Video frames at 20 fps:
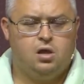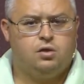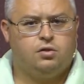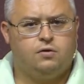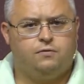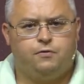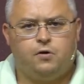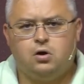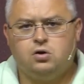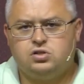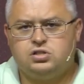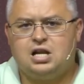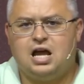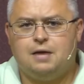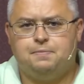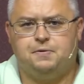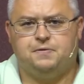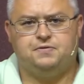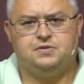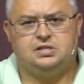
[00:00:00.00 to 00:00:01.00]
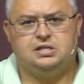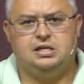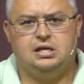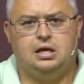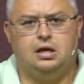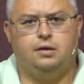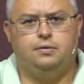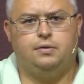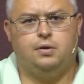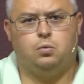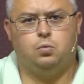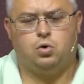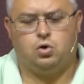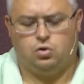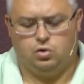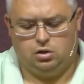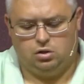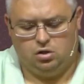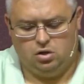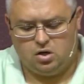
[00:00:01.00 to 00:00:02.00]
The first type of sin that we're
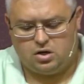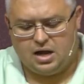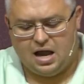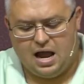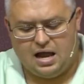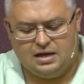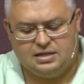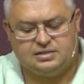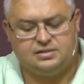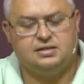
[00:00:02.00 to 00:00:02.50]
going to look at is